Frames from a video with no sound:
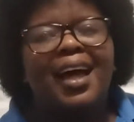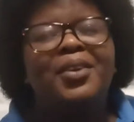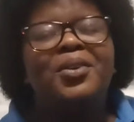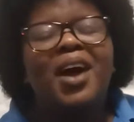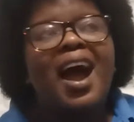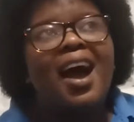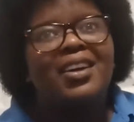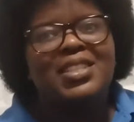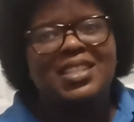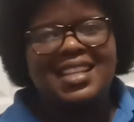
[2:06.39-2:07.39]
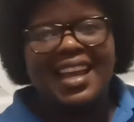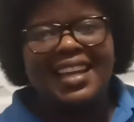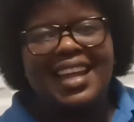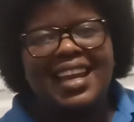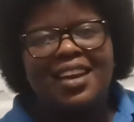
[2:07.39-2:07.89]
I don't know how to
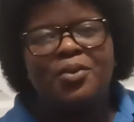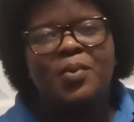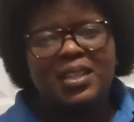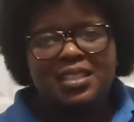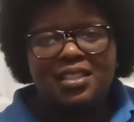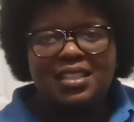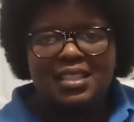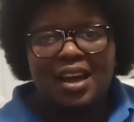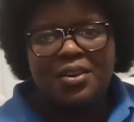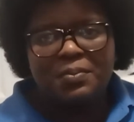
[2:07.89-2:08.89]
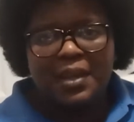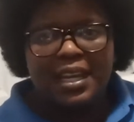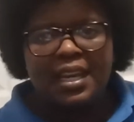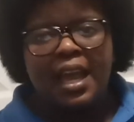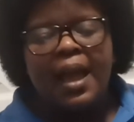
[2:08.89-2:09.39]
say it, and I don't want it to sound
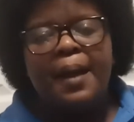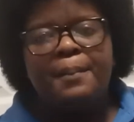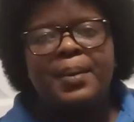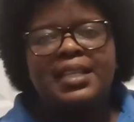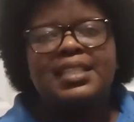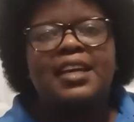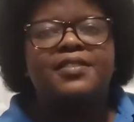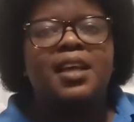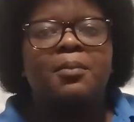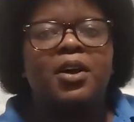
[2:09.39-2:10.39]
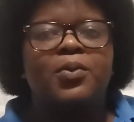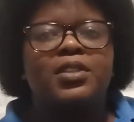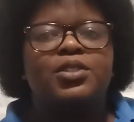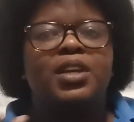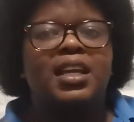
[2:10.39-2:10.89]
mean, but if someone
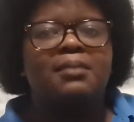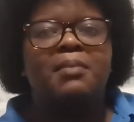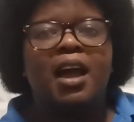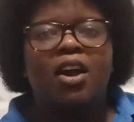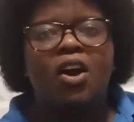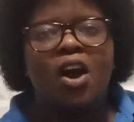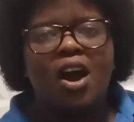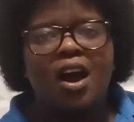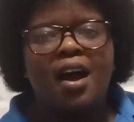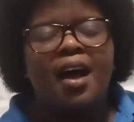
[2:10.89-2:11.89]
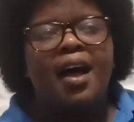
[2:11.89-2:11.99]
was to hit my car,